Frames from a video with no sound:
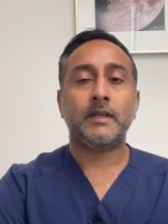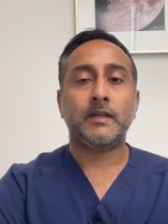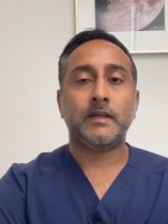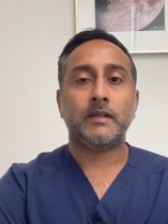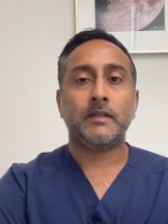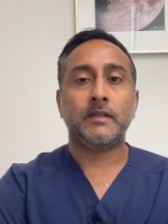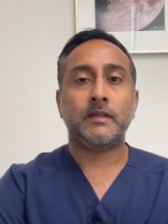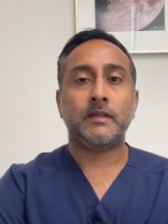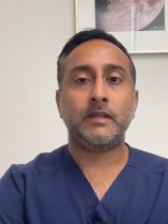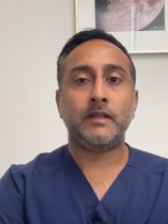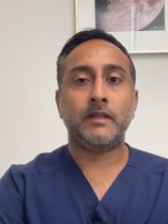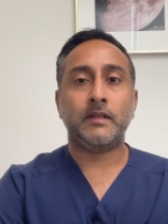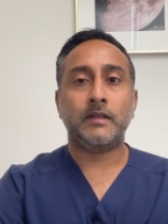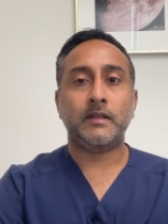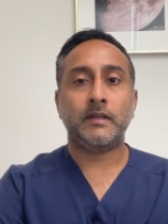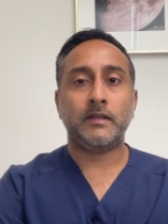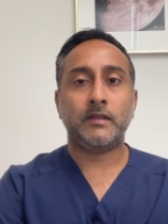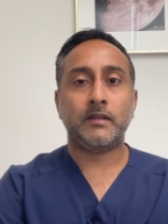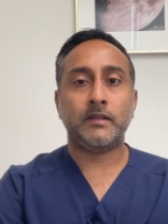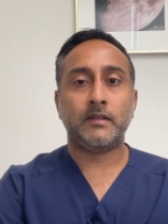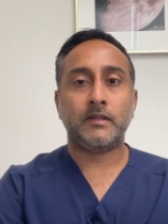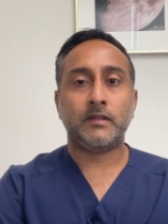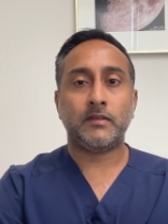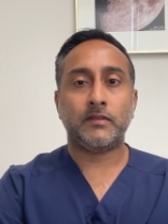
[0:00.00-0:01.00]
the
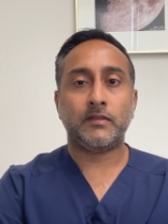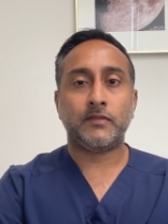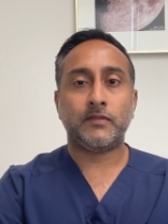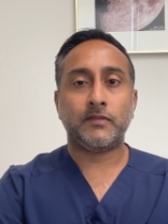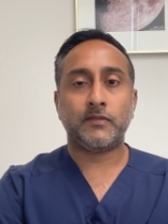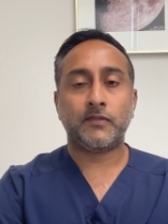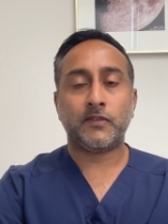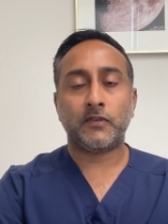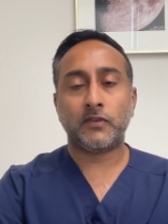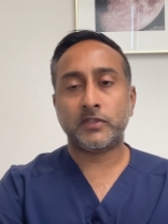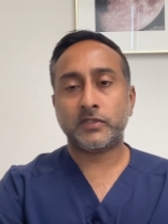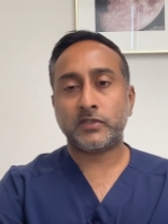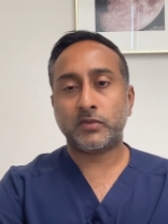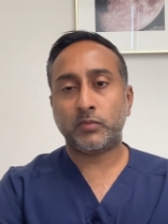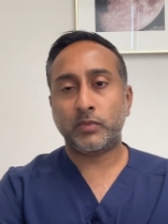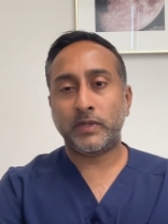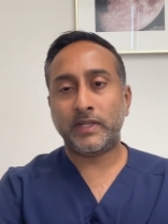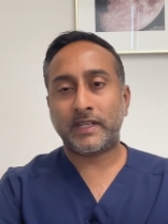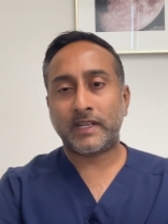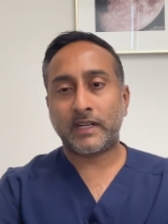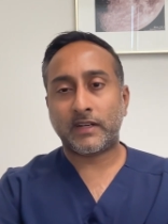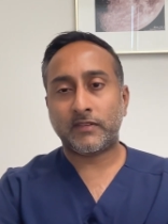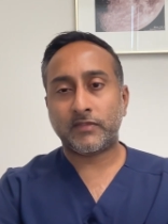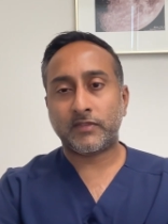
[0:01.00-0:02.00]
the first week
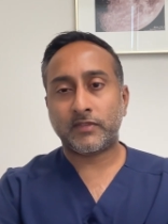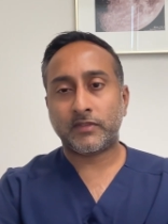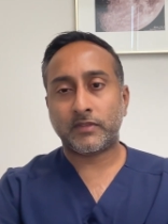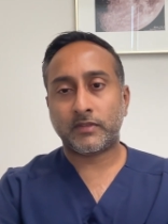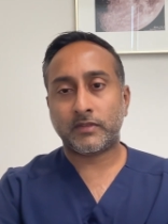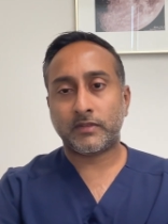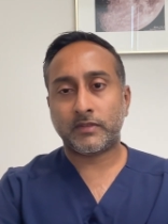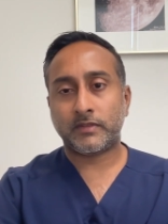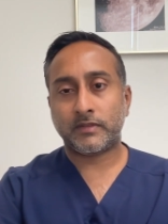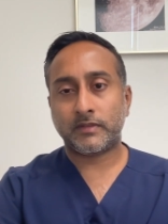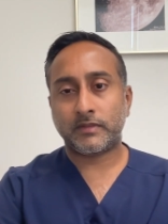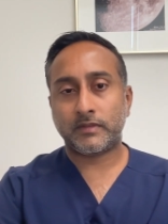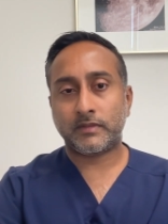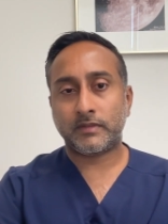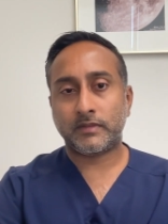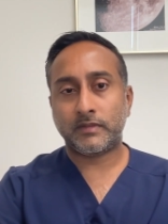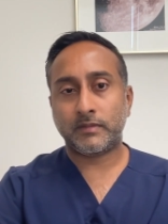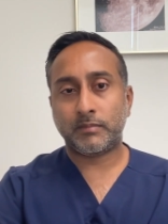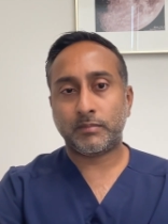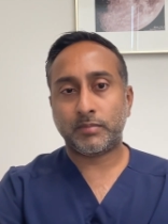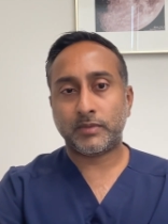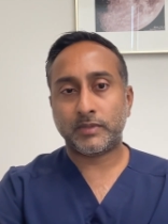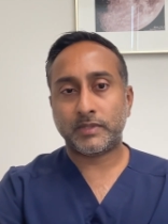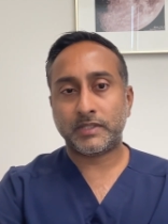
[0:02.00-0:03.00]
after the
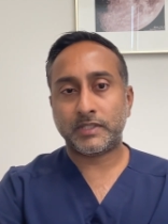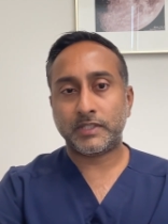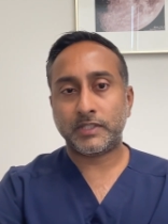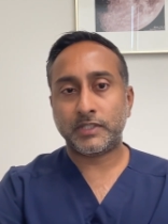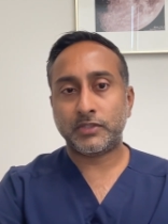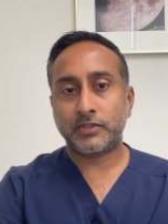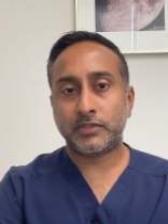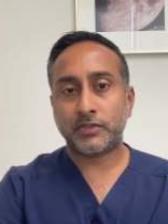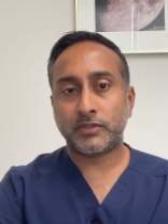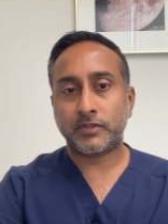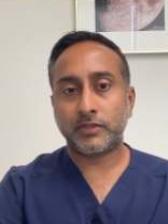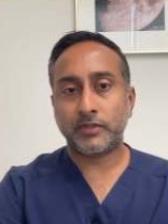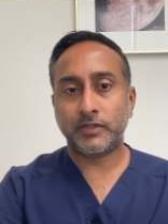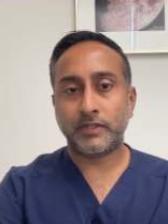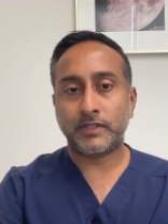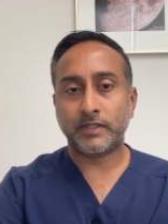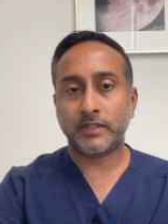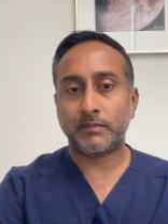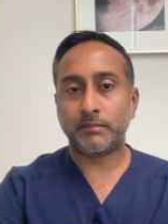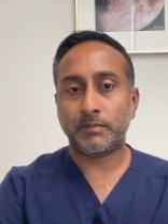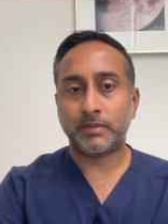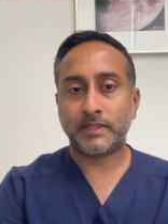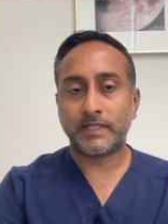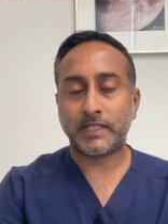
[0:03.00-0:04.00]
procedure, you can
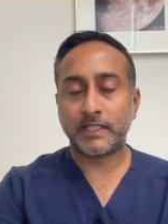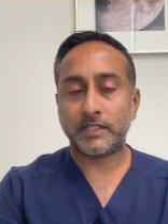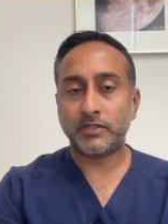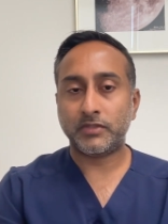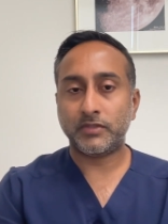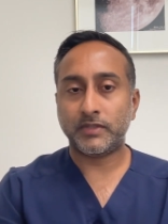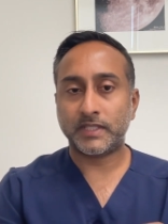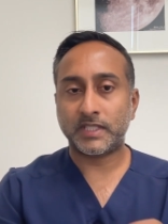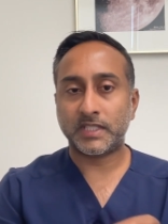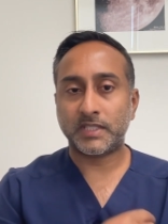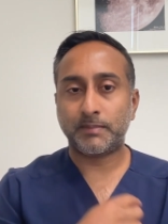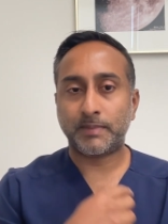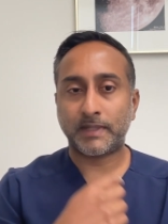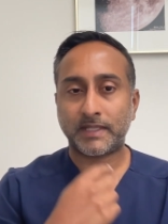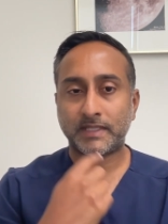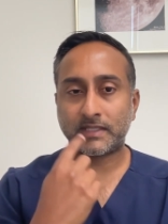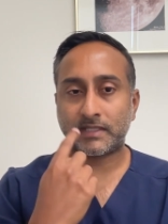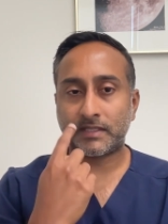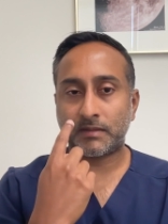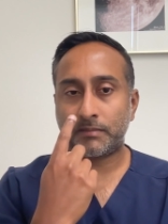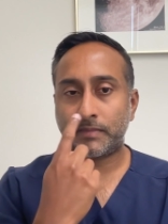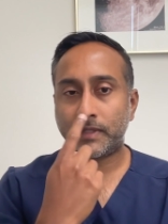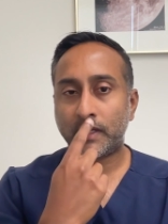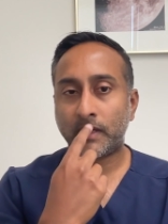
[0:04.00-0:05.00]
potentially expect
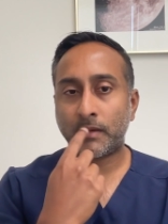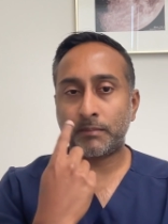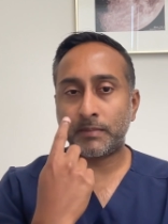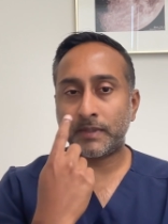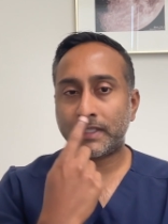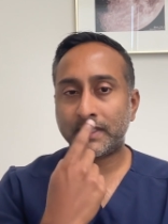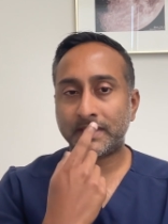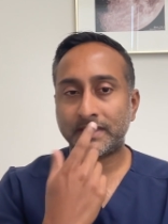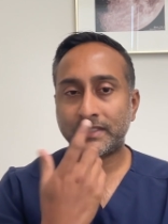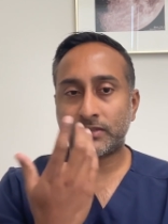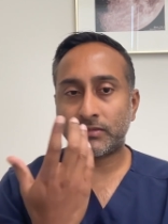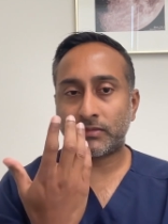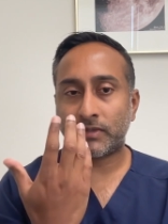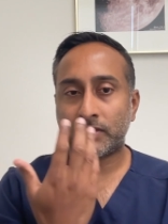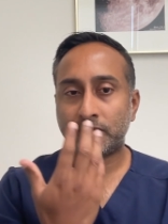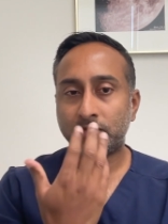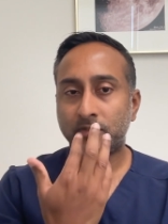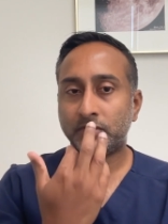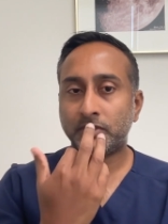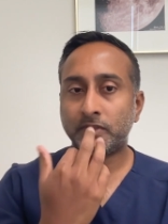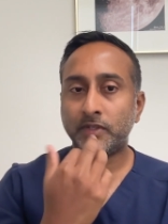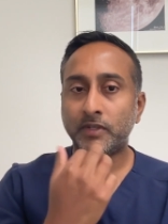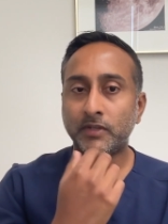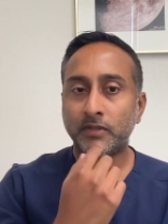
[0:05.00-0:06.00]
some numbness around your
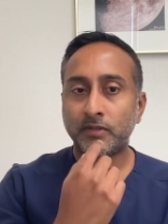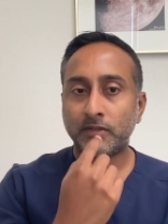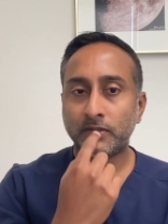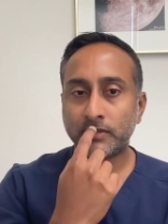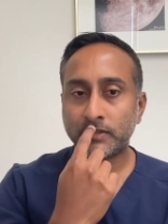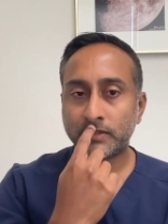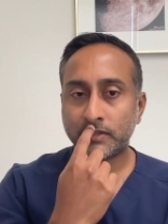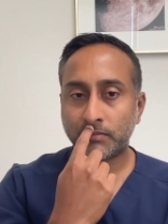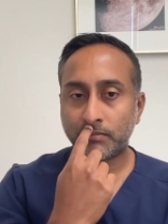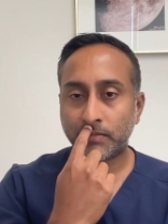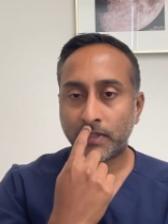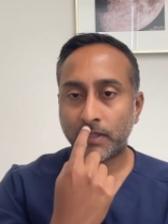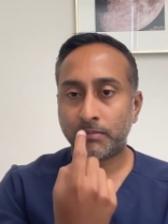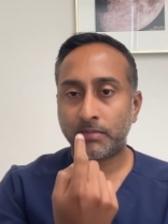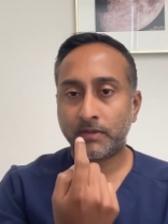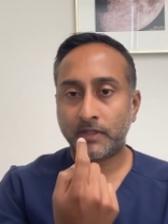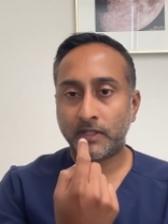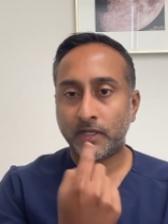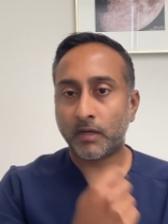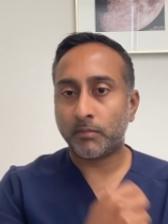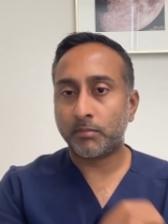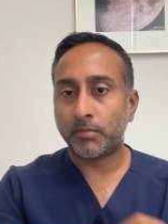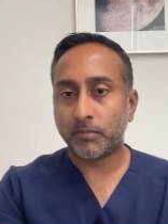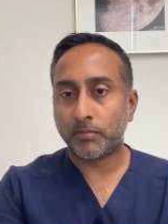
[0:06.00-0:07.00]
nose and maybe the
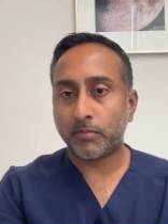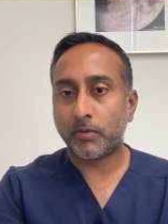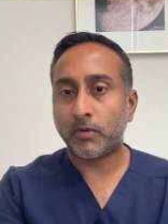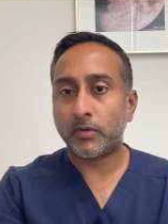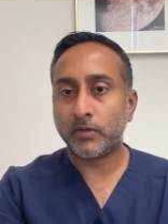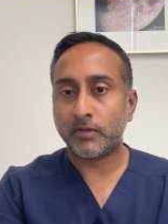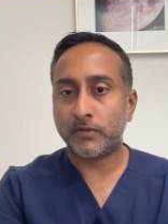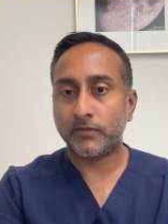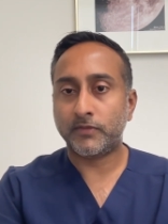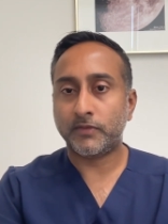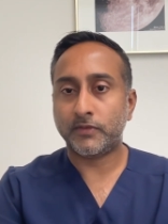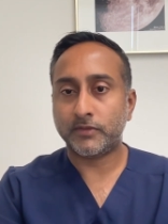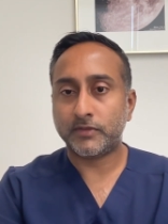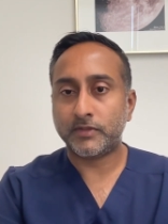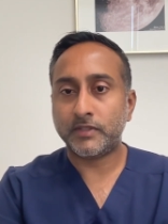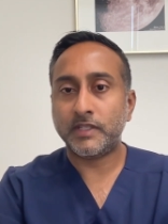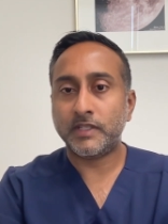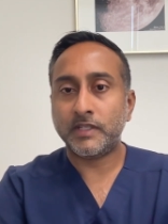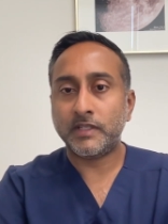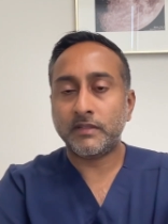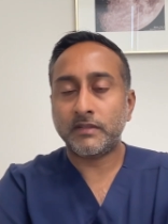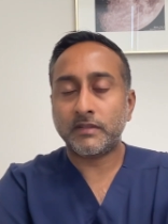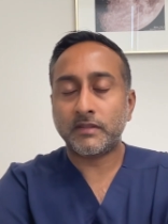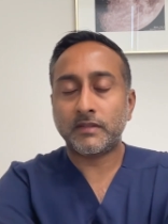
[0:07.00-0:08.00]
upper part of your
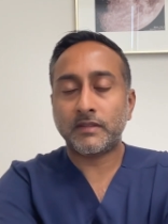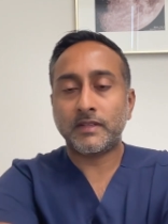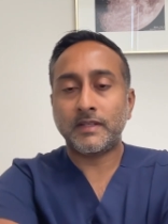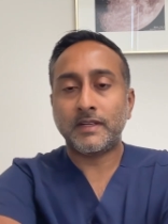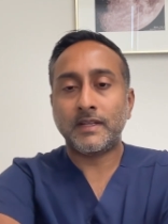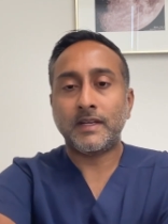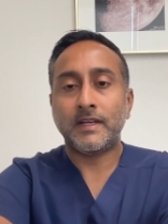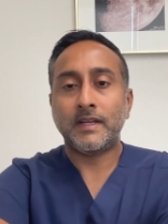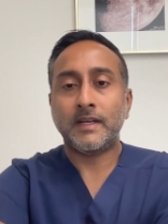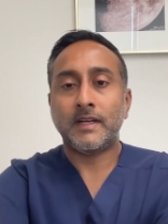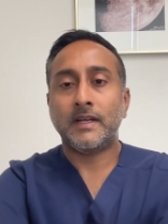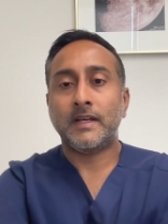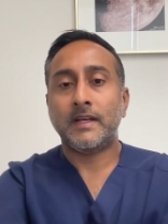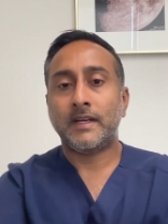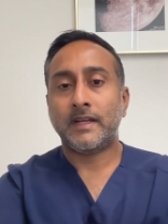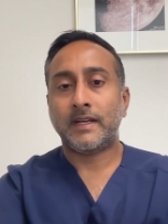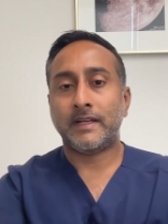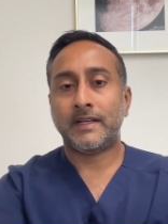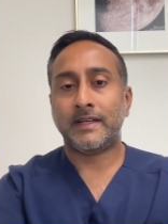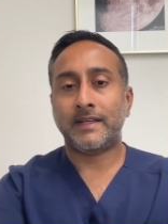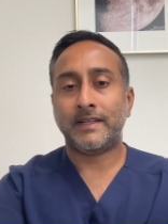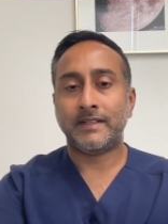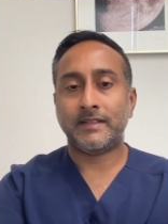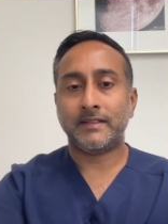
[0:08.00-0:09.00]
teeth,
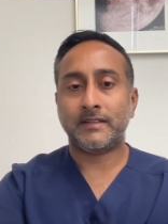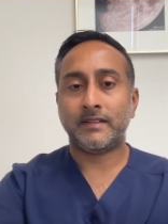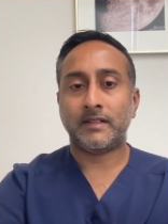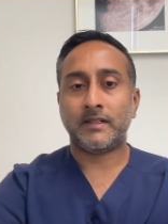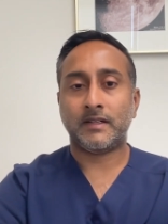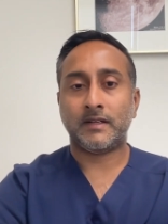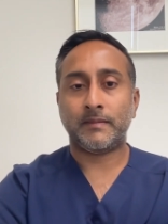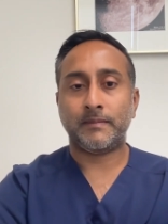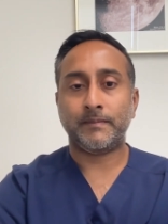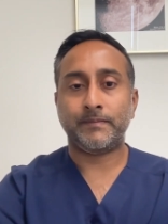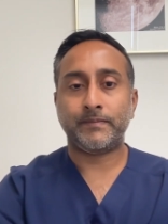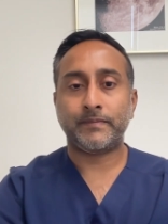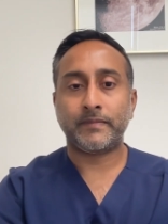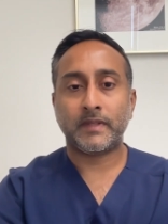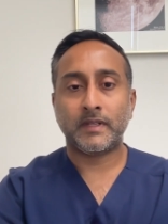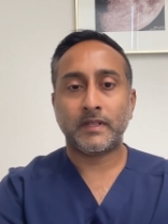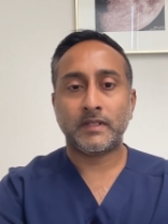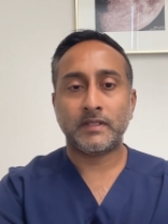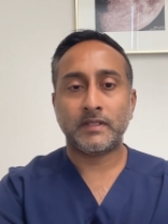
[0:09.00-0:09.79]
and um, some